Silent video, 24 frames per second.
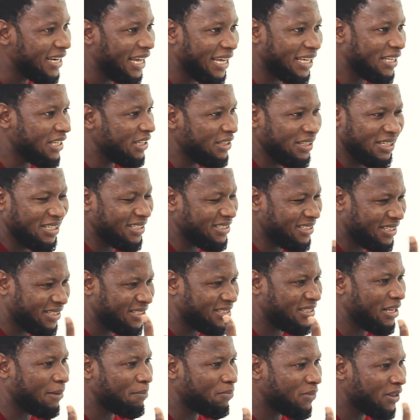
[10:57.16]
like it, it,
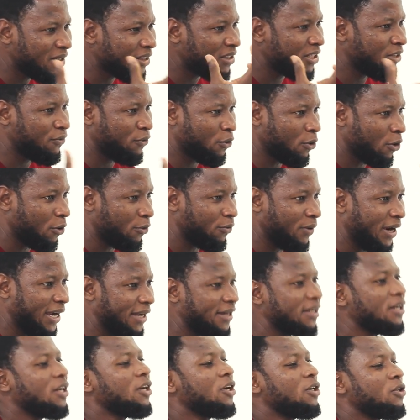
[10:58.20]
it's something difficult,
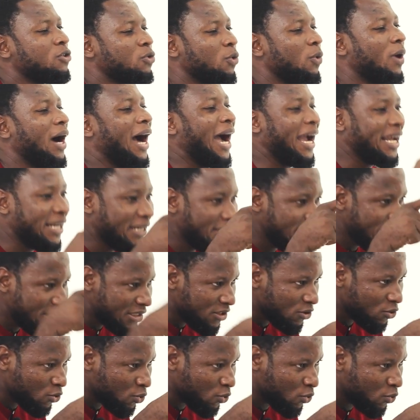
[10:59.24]
right? So I
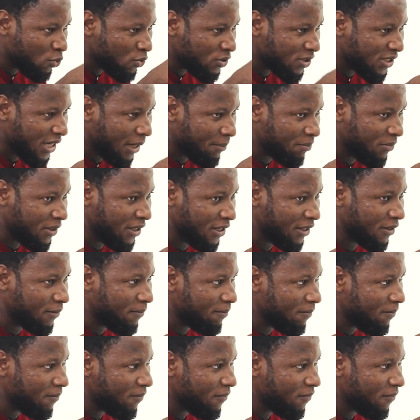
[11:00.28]
need to do something